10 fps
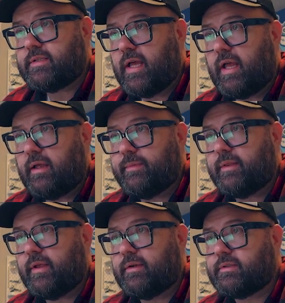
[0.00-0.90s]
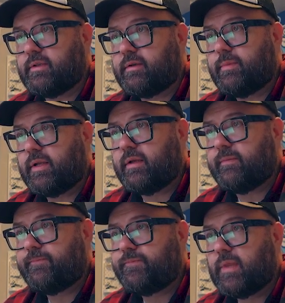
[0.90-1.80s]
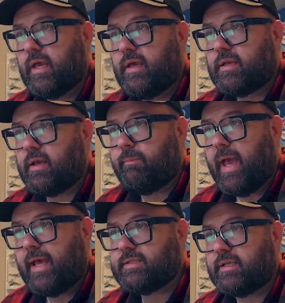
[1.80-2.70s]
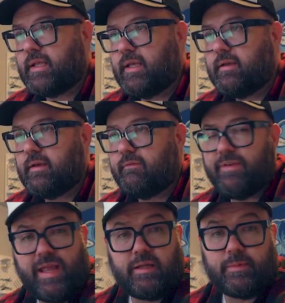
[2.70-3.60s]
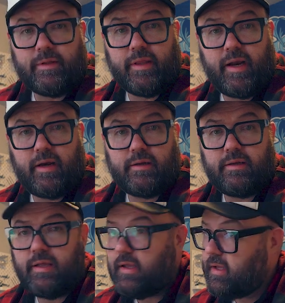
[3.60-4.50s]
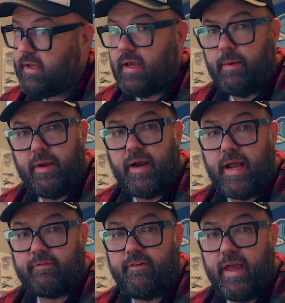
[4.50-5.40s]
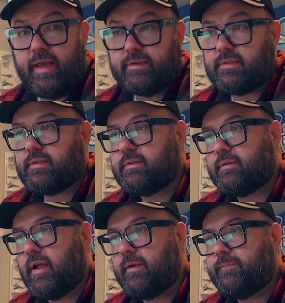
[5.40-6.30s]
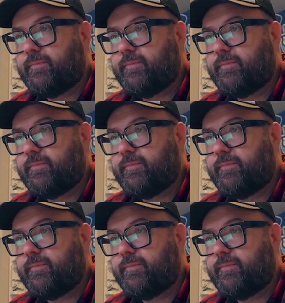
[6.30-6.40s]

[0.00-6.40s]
time and there's a little bit of capacity available there. I better act fast, right?